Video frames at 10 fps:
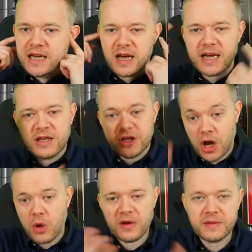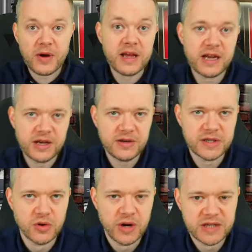Like, you know what the breaking news
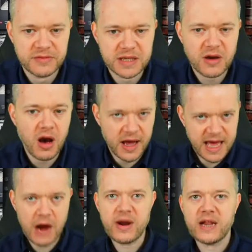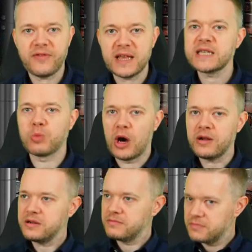story is from Sky? Get ready for this one.